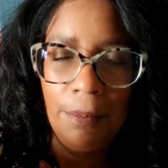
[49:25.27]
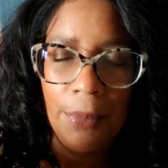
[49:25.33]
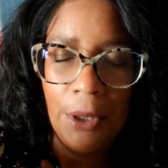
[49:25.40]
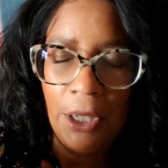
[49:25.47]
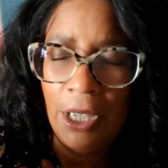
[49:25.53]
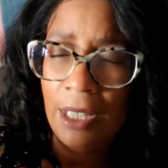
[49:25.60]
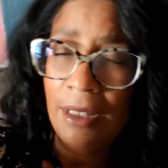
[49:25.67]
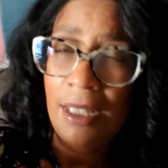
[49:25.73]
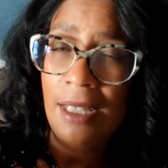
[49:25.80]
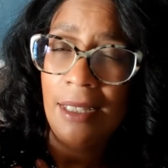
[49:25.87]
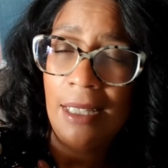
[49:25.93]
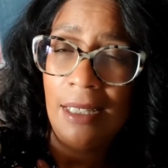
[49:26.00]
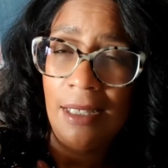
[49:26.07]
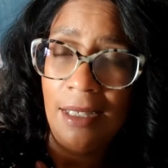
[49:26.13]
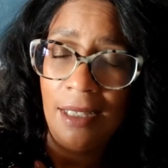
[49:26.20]
or at
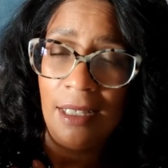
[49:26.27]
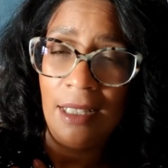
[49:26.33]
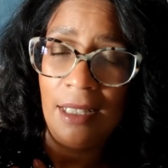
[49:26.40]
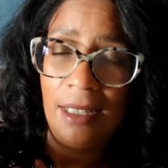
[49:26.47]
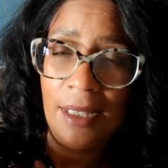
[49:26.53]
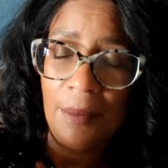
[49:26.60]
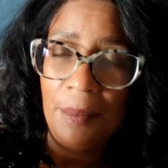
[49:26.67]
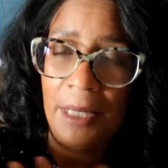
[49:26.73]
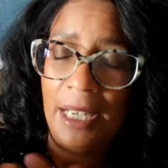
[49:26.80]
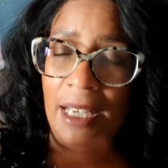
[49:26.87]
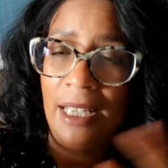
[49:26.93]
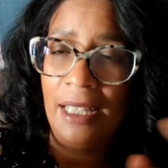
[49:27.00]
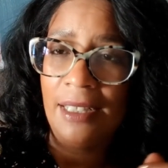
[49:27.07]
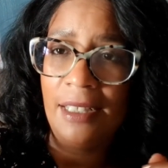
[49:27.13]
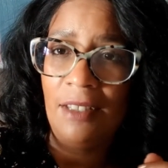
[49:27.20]
least I didn't, but I
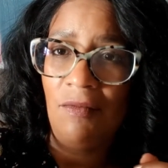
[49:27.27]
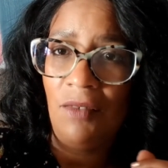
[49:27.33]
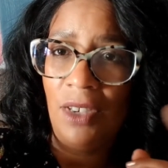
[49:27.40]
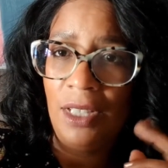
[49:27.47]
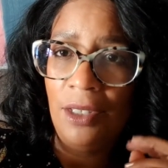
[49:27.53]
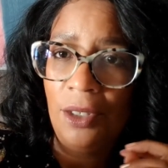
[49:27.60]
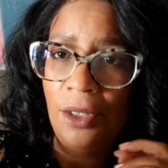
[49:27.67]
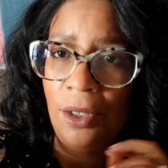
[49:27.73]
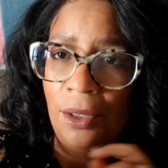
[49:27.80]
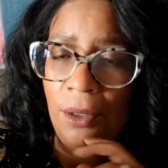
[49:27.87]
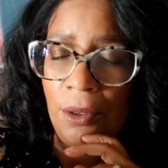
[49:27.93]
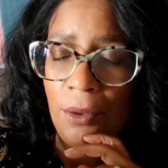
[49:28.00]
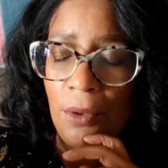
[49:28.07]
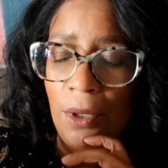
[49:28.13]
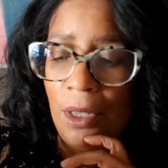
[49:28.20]
guess I've read
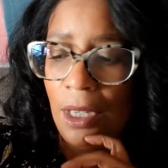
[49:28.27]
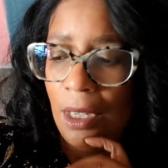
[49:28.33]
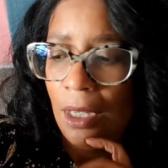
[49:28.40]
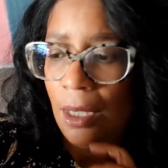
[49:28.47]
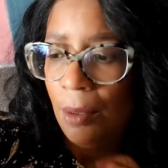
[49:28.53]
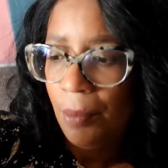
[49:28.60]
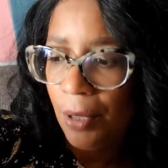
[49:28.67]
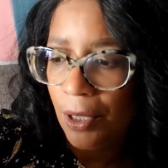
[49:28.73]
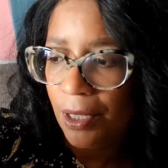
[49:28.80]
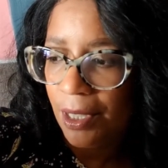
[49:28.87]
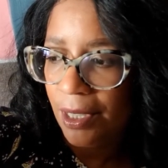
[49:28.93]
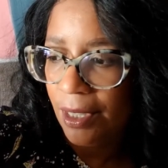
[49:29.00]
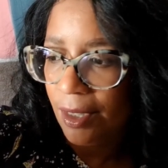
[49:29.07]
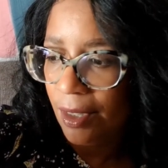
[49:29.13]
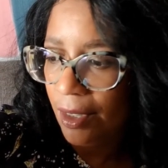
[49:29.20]
2
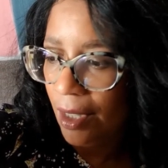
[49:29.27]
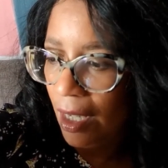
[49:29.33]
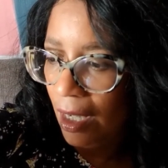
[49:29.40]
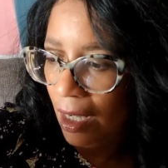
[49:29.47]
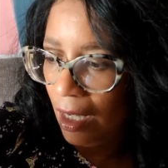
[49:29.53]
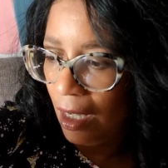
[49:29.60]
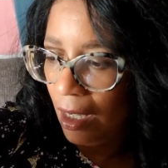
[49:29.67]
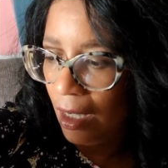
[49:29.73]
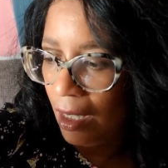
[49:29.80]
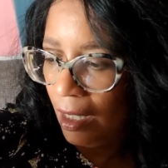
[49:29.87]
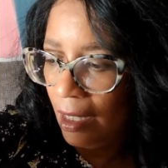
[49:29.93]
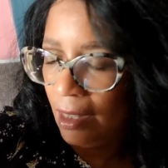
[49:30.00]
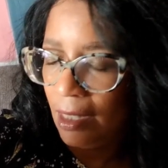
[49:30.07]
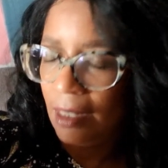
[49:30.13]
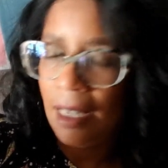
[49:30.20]
books
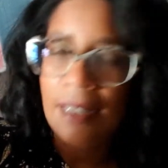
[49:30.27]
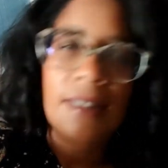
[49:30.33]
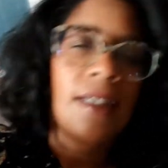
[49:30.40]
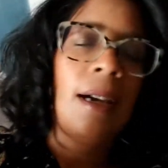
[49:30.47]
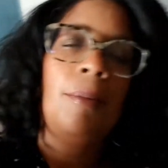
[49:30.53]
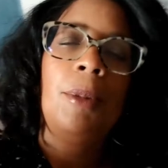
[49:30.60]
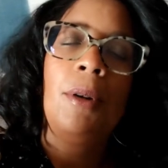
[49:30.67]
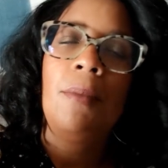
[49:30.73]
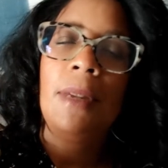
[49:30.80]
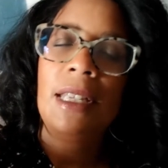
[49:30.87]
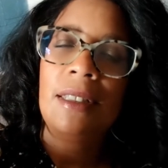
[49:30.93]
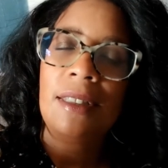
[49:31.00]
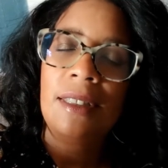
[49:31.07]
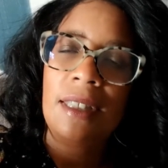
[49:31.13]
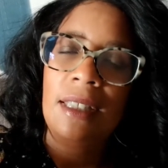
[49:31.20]
in the last couple
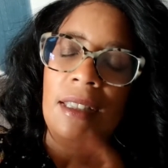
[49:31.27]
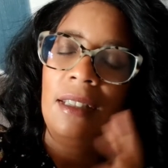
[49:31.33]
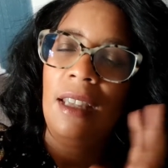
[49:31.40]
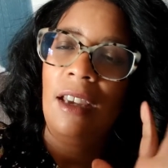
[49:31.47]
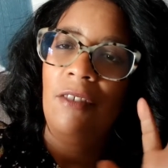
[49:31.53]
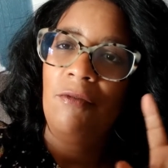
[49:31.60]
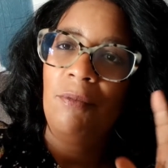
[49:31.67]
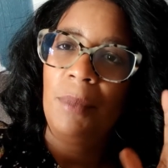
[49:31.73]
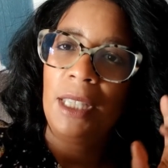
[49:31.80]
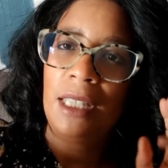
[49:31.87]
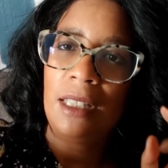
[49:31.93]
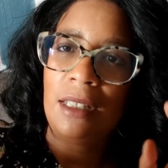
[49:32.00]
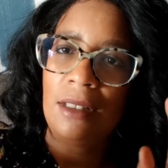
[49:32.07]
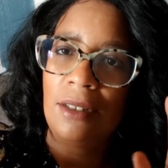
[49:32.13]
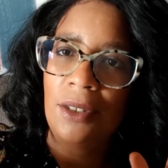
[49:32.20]
months that have
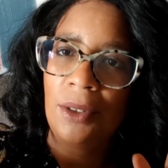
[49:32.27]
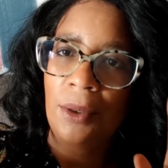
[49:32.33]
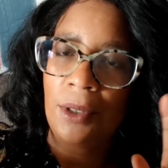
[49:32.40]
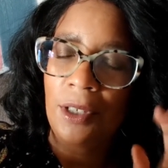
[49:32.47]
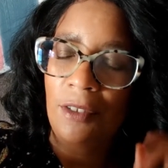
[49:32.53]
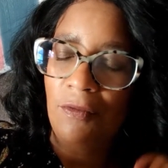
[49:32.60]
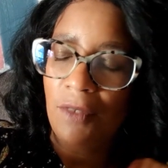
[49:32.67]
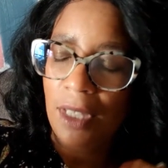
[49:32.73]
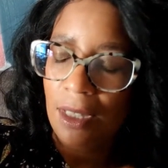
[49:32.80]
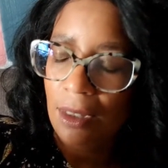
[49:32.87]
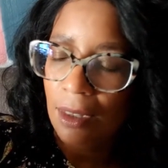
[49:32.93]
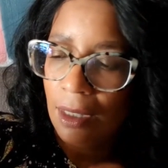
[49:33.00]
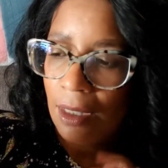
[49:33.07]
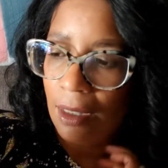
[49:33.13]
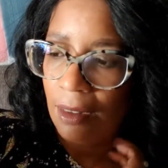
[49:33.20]
been sort of
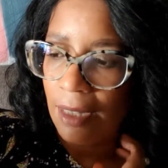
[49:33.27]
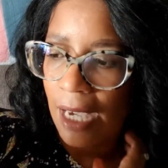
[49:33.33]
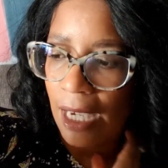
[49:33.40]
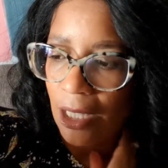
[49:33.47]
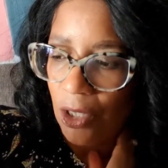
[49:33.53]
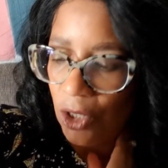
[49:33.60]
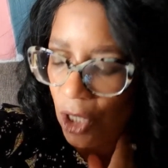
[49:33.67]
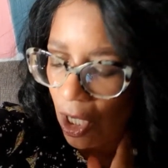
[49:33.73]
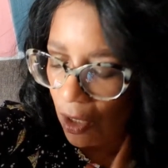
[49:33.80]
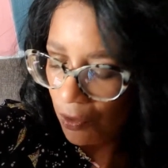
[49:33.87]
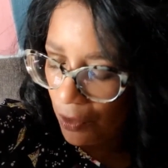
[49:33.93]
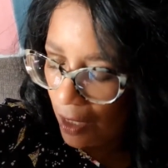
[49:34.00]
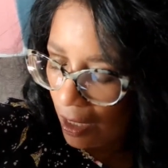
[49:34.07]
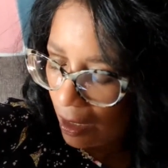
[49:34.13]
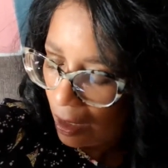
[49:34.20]
in that
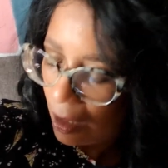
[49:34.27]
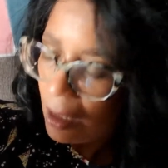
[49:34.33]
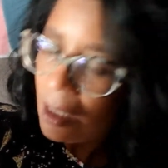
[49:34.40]
genre.